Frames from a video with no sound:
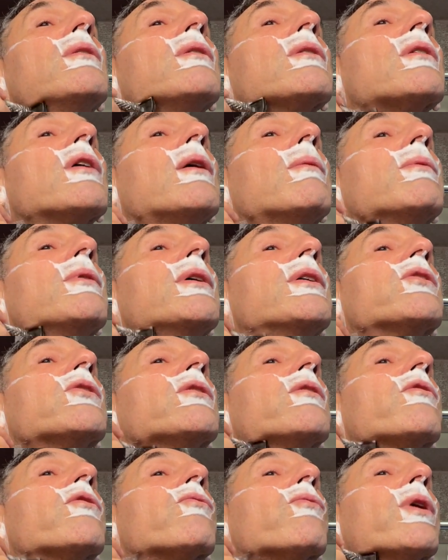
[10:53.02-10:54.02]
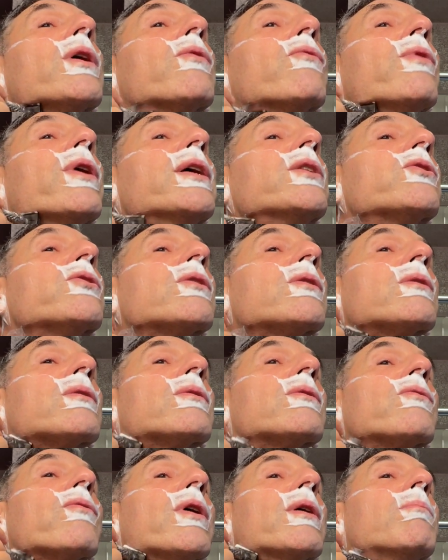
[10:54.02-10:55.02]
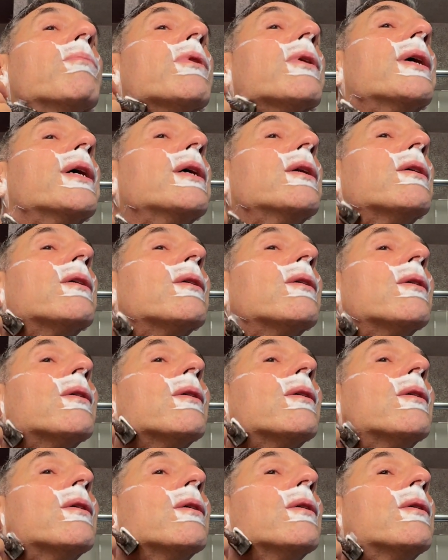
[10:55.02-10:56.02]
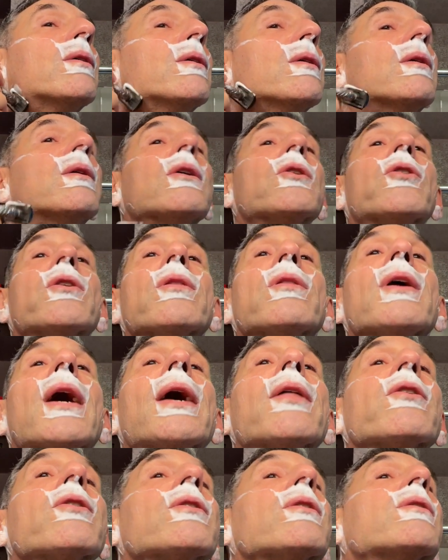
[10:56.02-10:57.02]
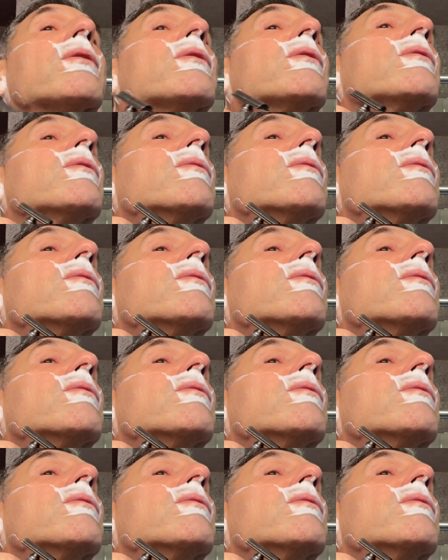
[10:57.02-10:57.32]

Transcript: combination of the right razor, right blade, good lather